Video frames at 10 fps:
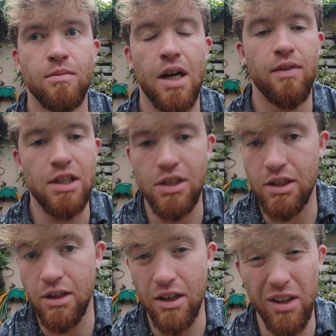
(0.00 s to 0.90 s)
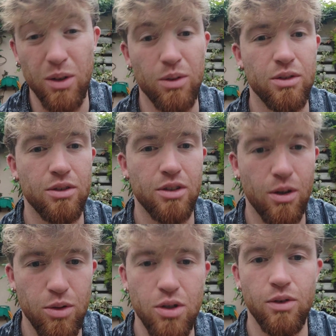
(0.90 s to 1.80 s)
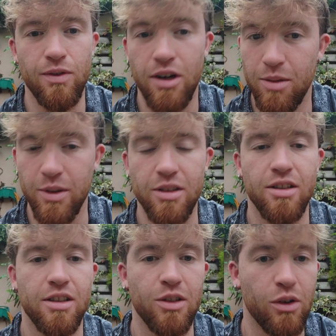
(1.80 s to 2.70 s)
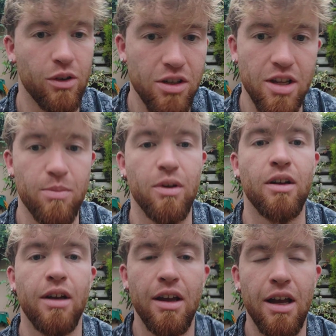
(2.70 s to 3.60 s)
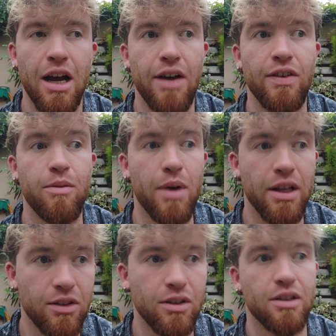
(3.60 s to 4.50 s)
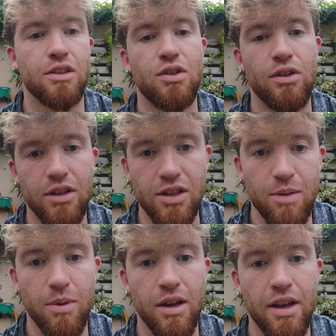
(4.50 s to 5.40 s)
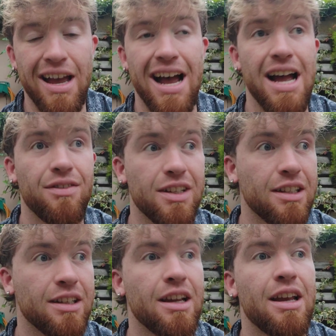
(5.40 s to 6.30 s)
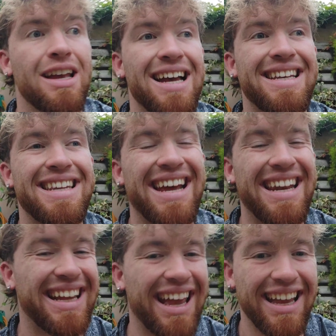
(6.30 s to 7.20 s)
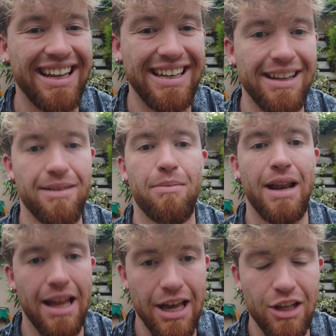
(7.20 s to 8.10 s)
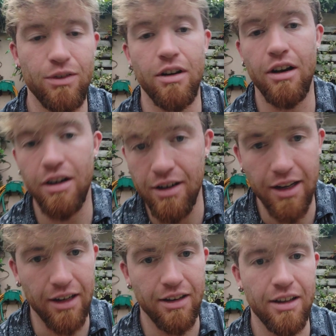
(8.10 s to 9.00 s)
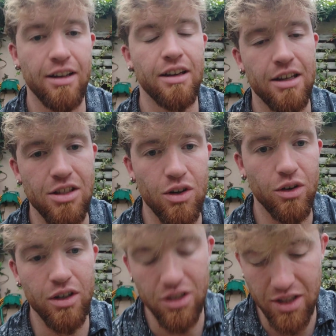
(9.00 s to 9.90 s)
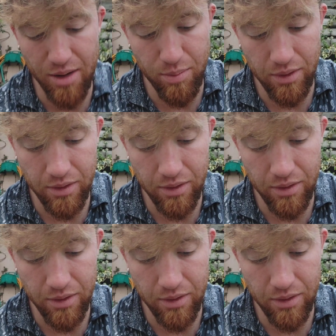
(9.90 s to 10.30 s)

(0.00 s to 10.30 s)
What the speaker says: Having a psycho-social environment is another step. Having a mentor is another step. Having a dedicated plan of learning is another step.